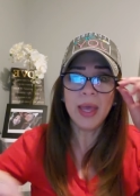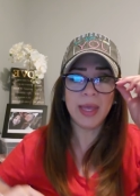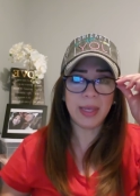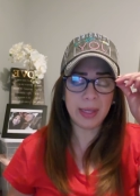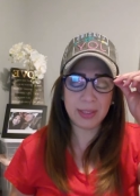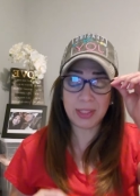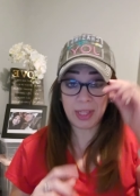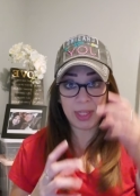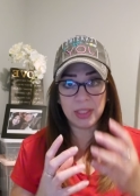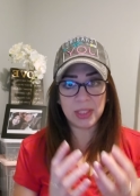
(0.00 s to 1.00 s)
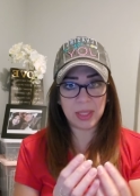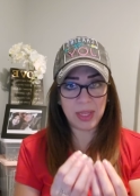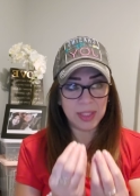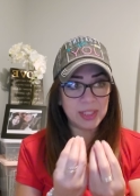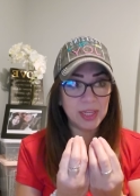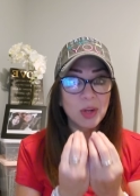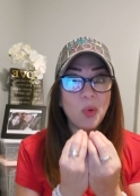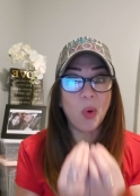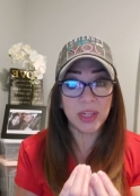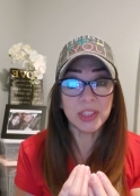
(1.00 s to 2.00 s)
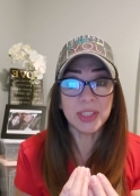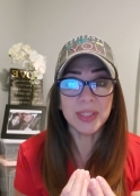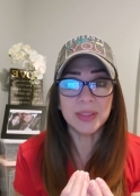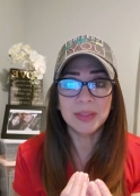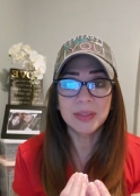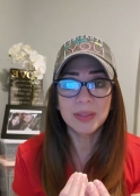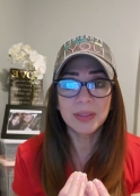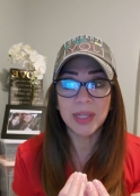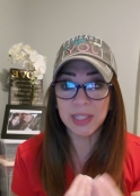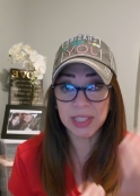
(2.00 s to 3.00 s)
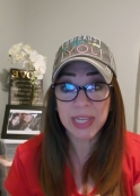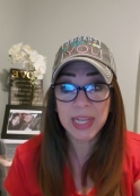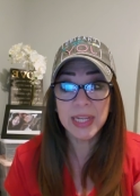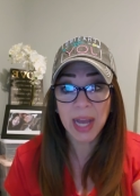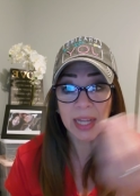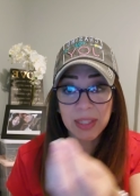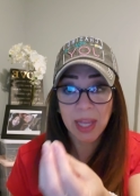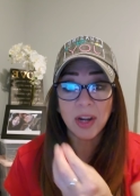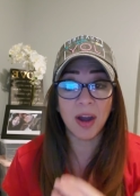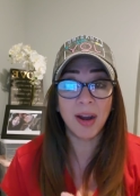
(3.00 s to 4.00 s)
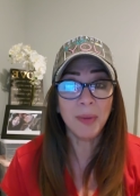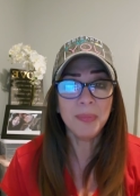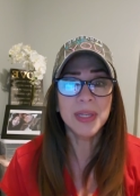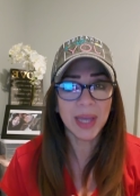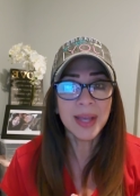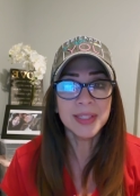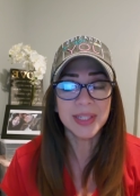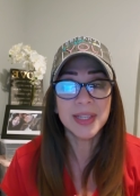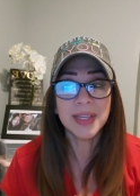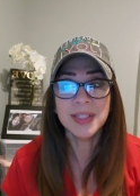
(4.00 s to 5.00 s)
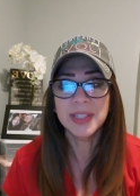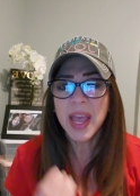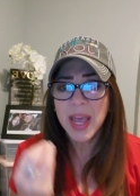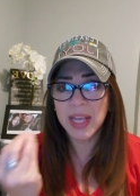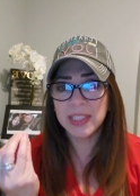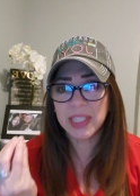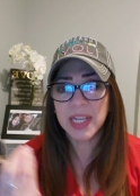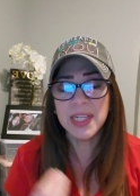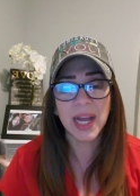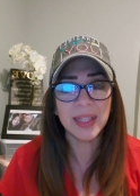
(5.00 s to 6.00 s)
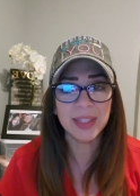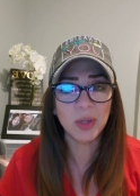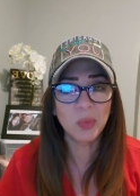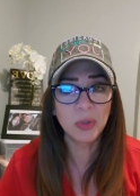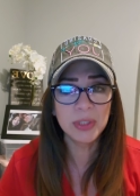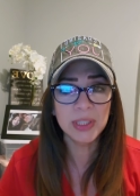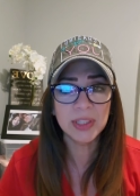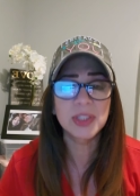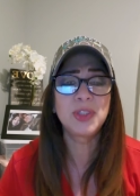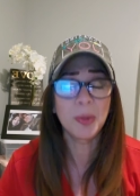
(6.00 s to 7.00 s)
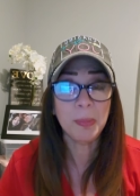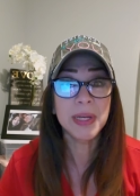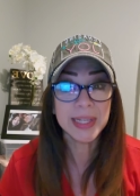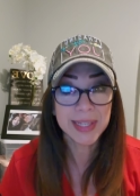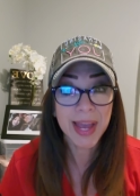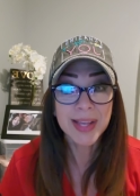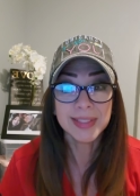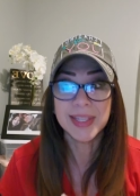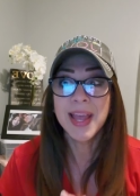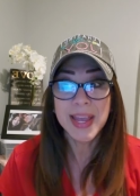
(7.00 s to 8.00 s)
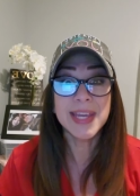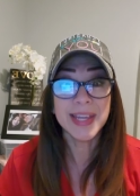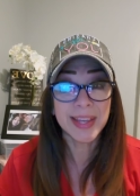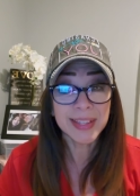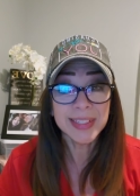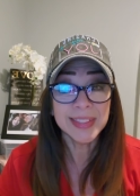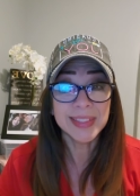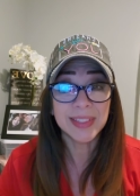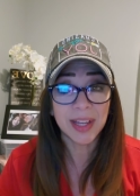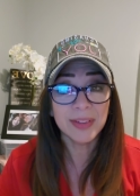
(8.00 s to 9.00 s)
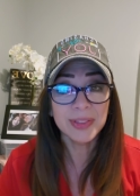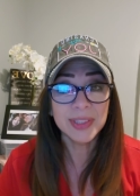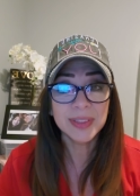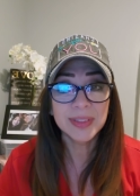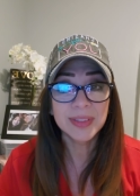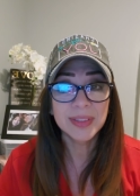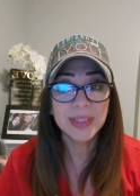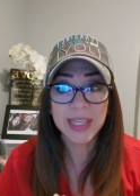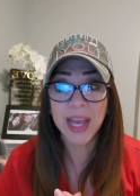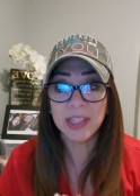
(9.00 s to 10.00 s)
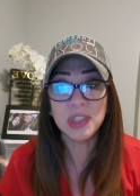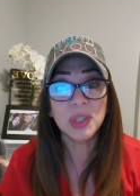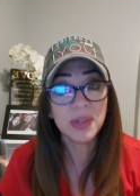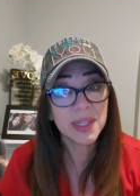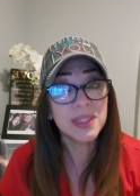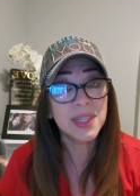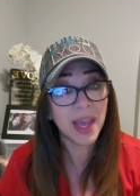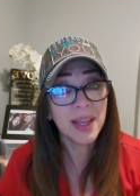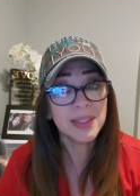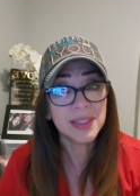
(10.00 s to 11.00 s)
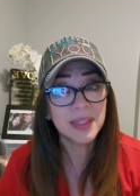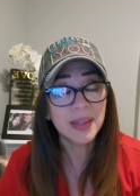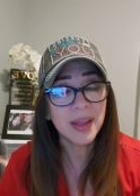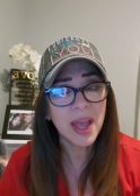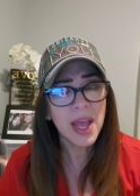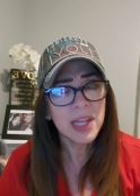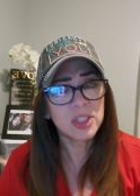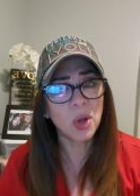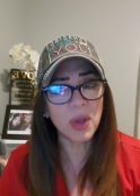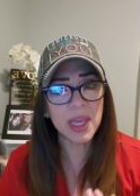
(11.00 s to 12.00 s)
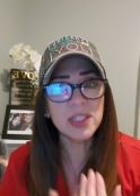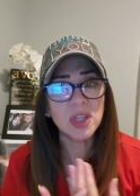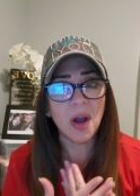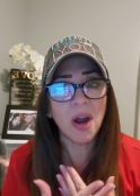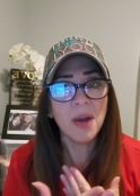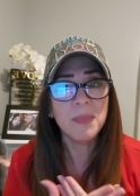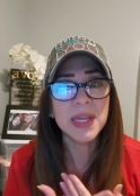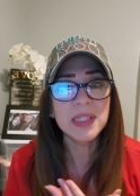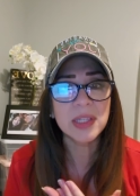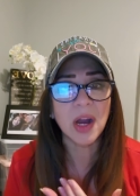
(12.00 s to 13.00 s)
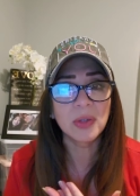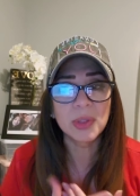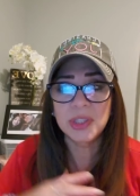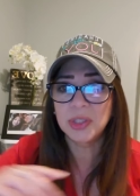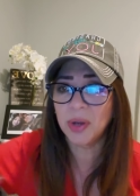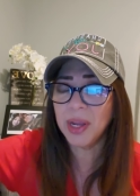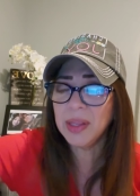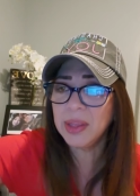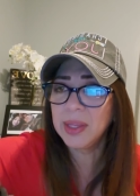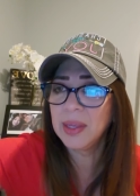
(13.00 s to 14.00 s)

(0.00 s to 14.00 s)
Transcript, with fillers: It's, it's, it's a question. Is he not that arm? Yes, he is. Is he not that wounded the serpent? Yes, he is. Loves? The answer is yes. So his arm is our strength.